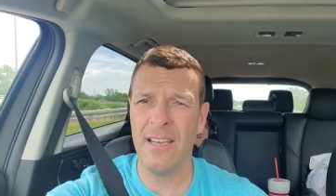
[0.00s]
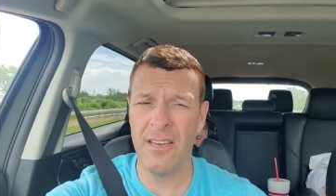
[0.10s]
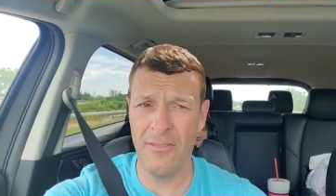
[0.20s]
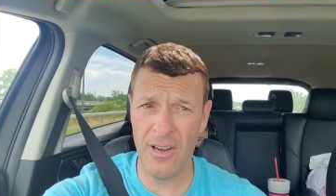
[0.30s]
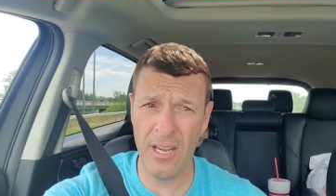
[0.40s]

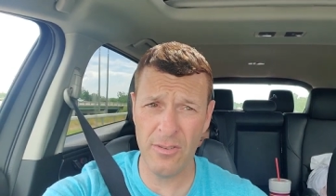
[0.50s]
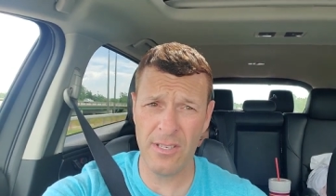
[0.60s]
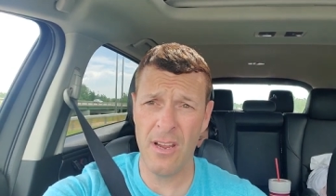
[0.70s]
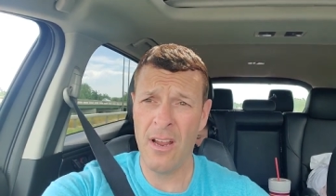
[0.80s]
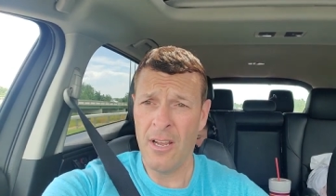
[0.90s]
Your
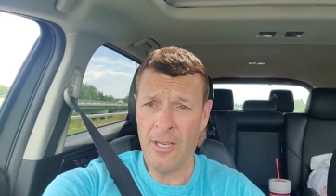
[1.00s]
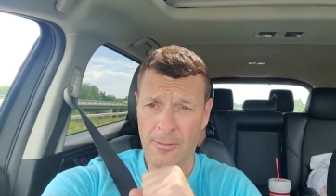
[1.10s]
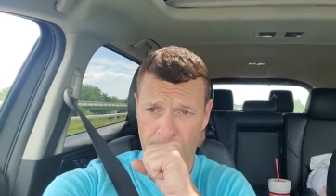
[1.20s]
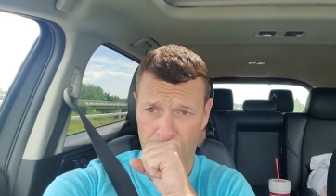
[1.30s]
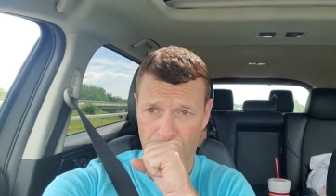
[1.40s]
videos
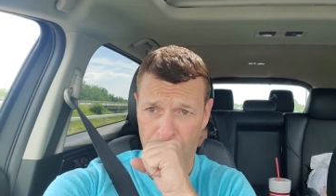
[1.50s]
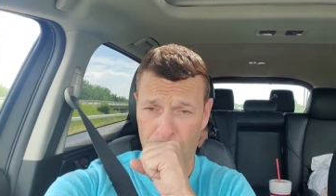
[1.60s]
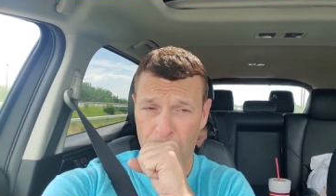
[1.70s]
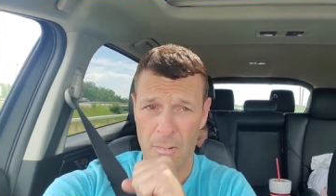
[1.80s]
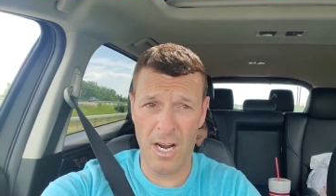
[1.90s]

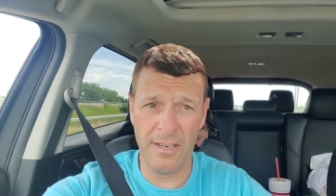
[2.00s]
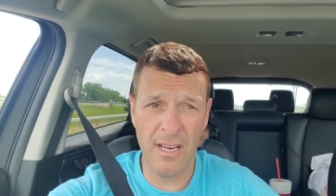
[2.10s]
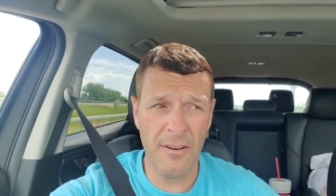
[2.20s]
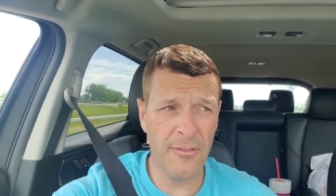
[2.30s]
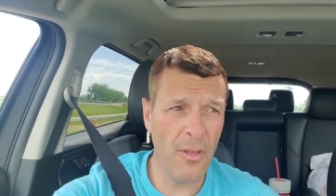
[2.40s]
are
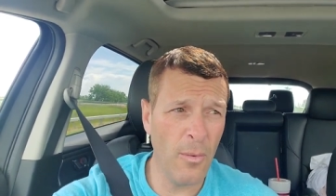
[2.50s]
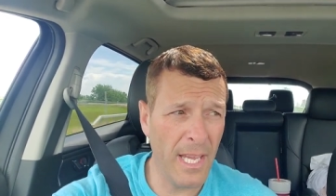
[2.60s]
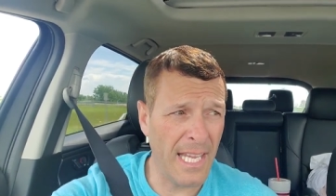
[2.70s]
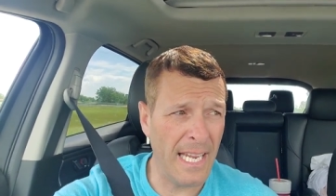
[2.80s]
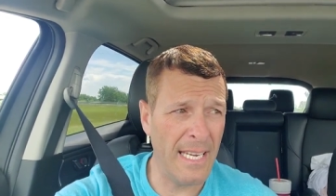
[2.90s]
done for the
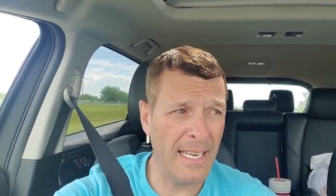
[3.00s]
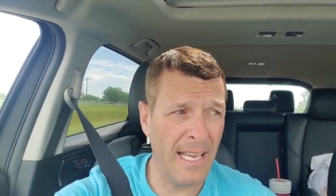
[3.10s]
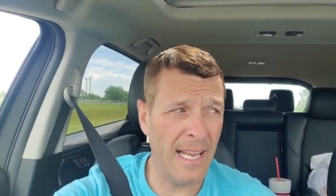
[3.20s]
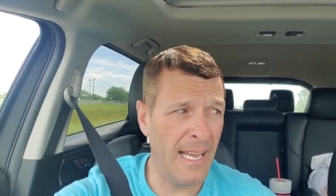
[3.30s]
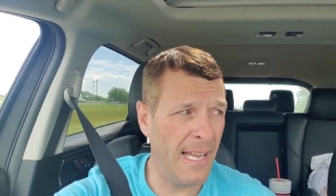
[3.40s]
weekend.
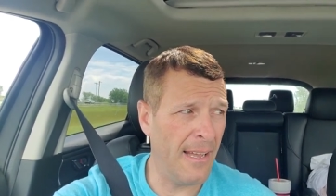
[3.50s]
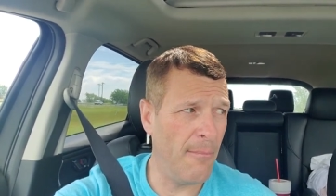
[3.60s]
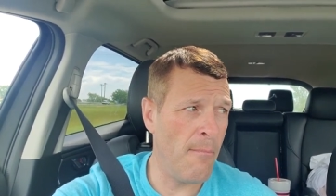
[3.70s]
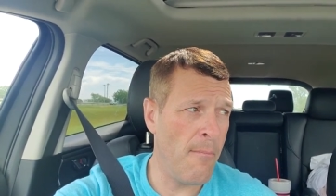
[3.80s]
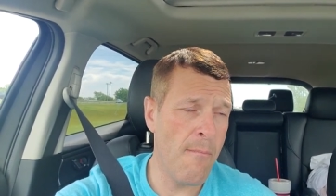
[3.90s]

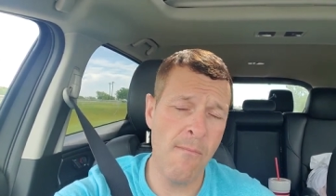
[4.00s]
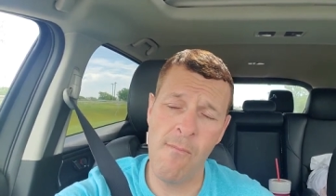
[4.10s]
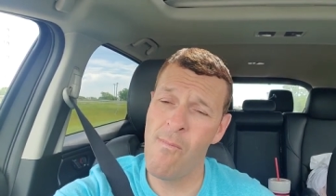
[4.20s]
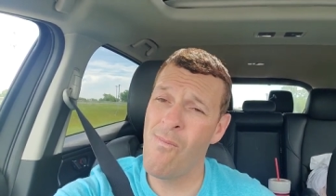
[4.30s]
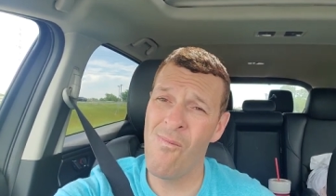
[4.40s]
Um,
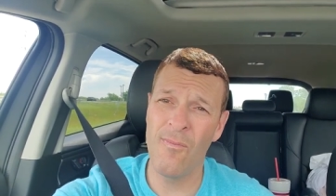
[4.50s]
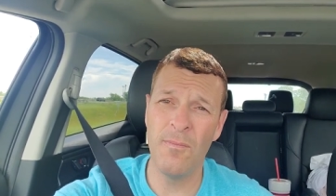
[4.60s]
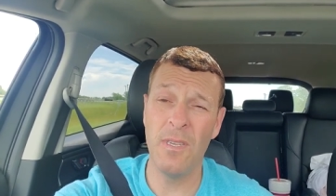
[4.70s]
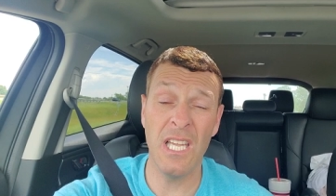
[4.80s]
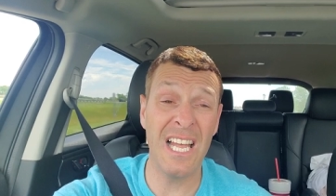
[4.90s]

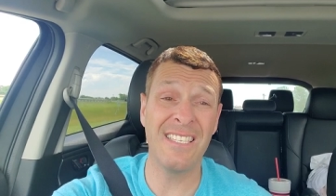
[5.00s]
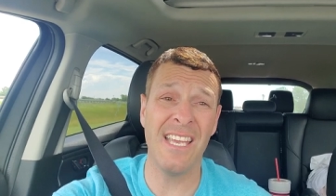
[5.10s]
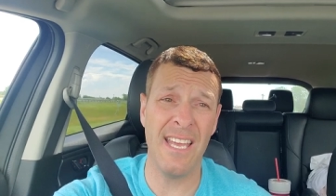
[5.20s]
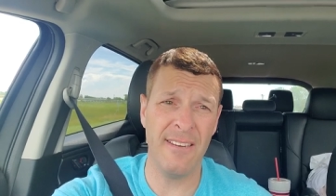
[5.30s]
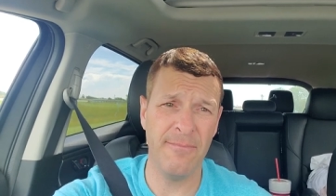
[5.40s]
Lots
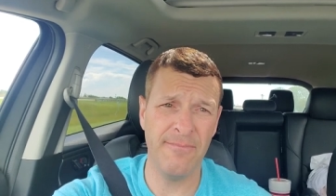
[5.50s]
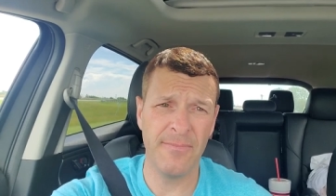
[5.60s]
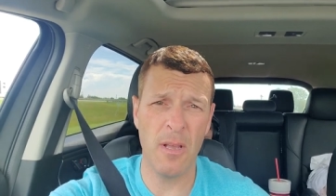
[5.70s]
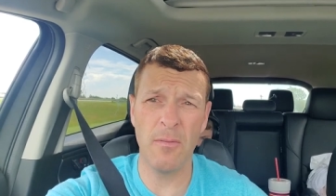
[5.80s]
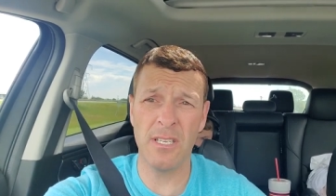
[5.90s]
ahead.
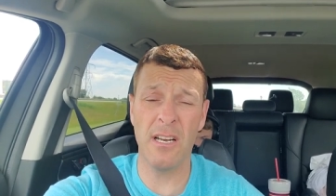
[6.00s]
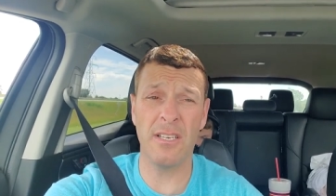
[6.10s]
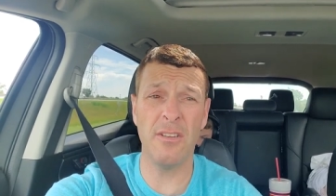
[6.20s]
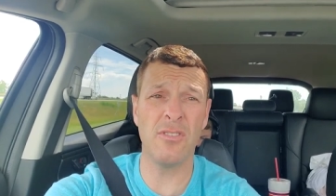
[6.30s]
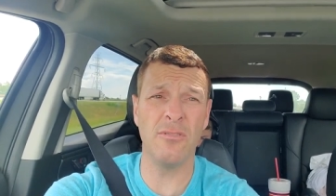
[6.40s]
Talk
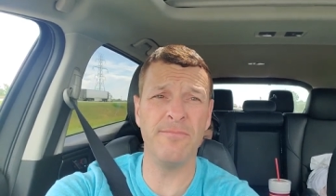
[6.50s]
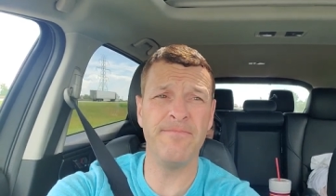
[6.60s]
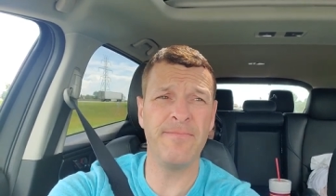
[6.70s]
to you soon.